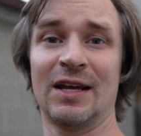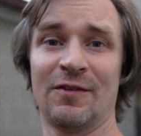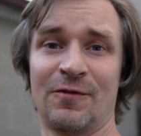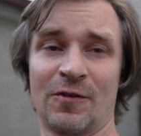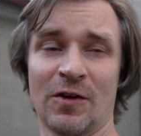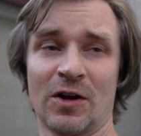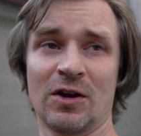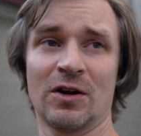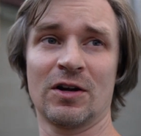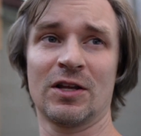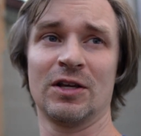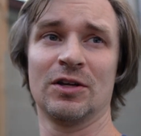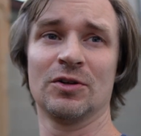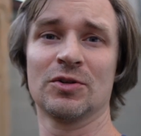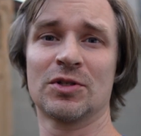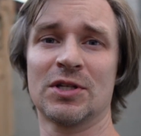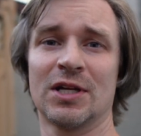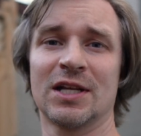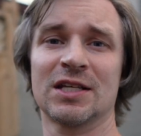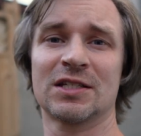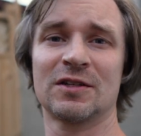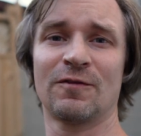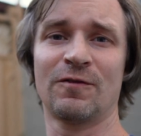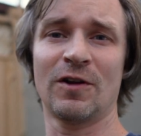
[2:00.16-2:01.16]
if you're going to use
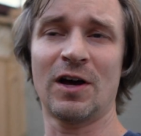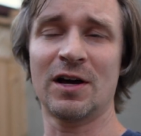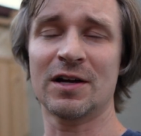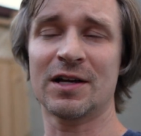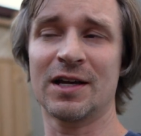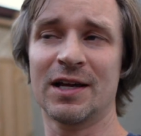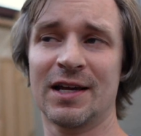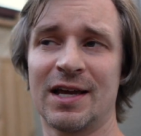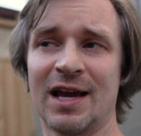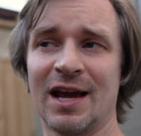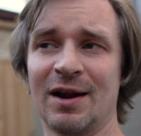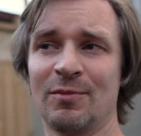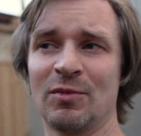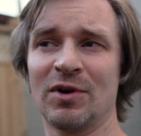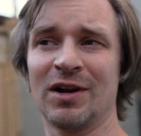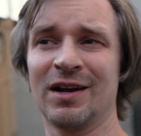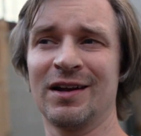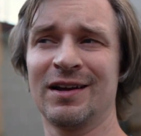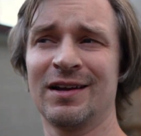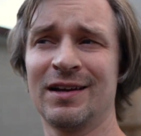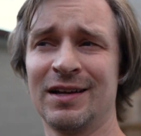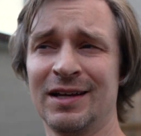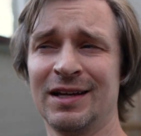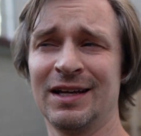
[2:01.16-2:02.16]
it as a vlogging camera,
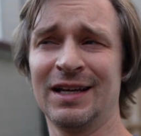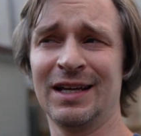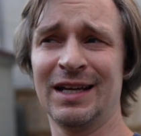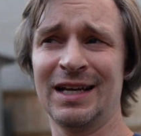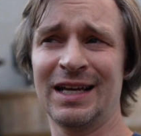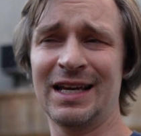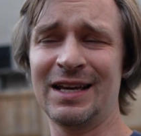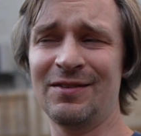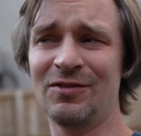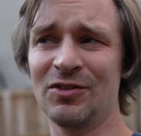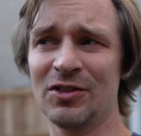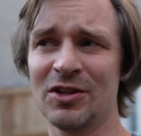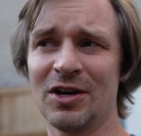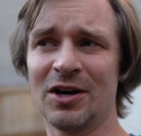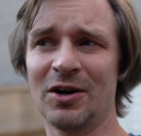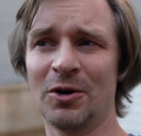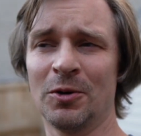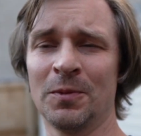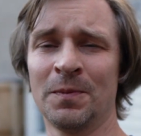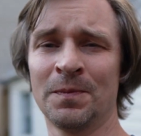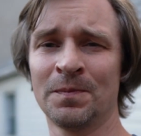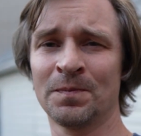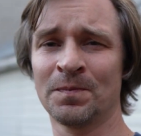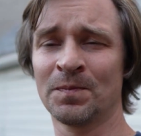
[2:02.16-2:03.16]
even though